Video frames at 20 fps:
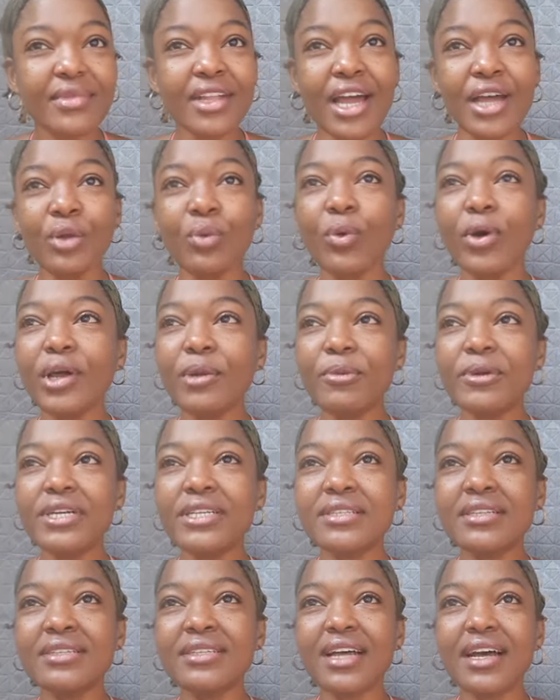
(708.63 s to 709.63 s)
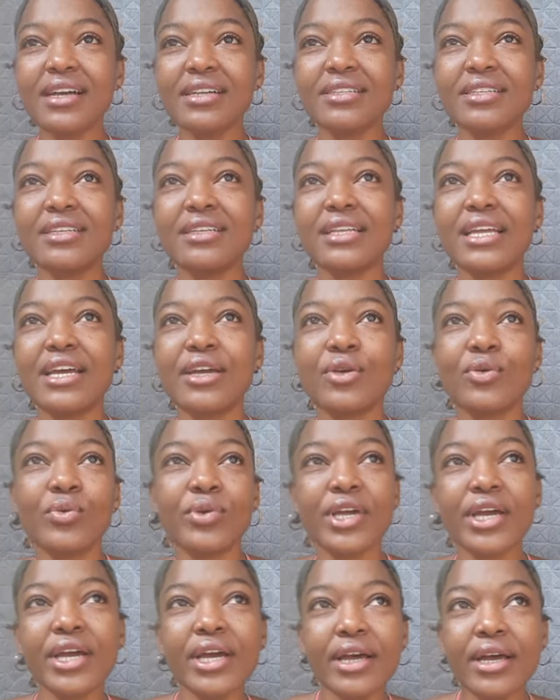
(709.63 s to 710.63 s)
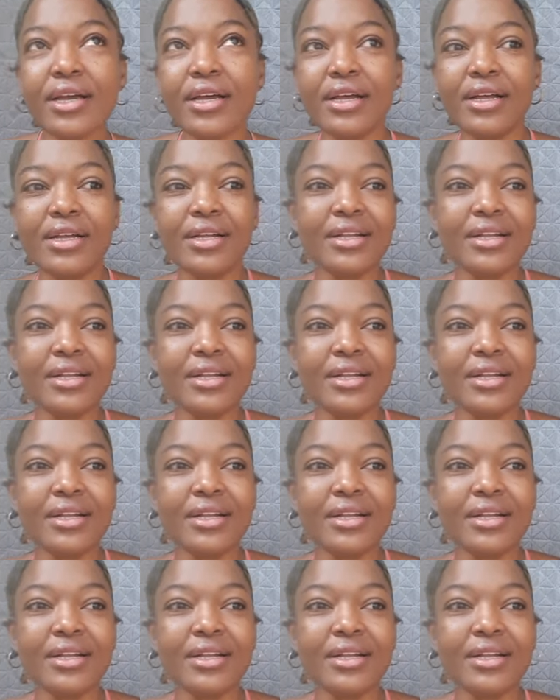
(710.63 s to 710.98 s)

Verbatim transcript: and one person is acting like, yeah,